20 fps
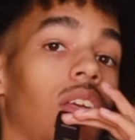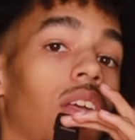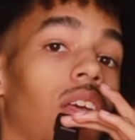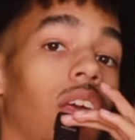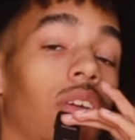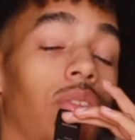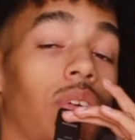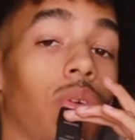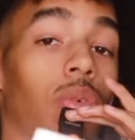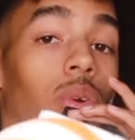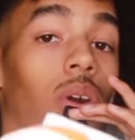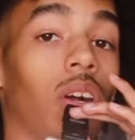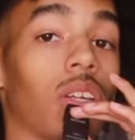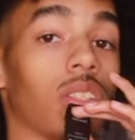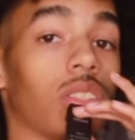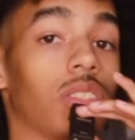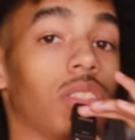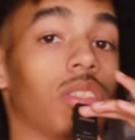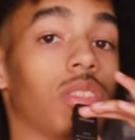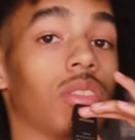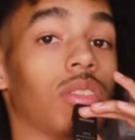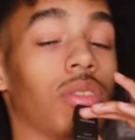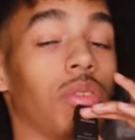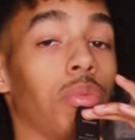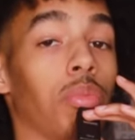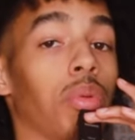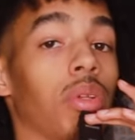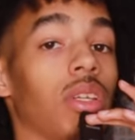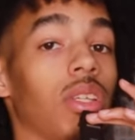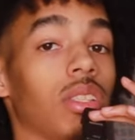If you're watching,
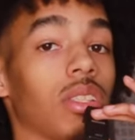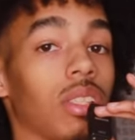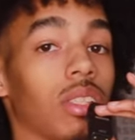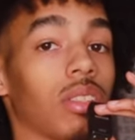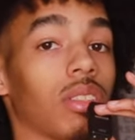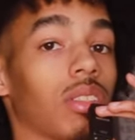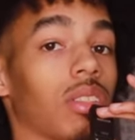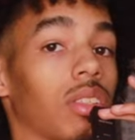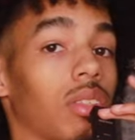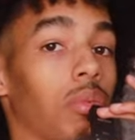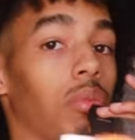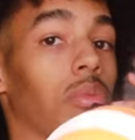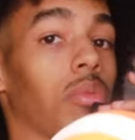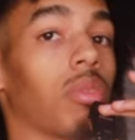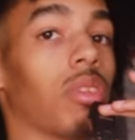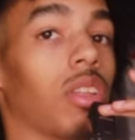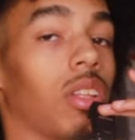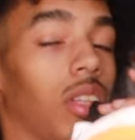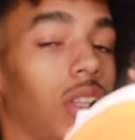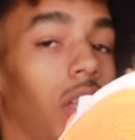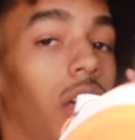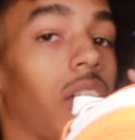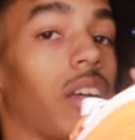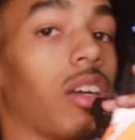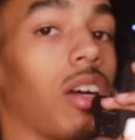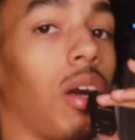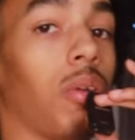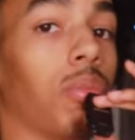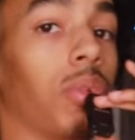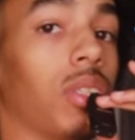please like,
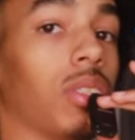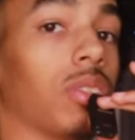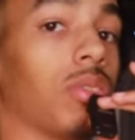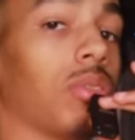comment, and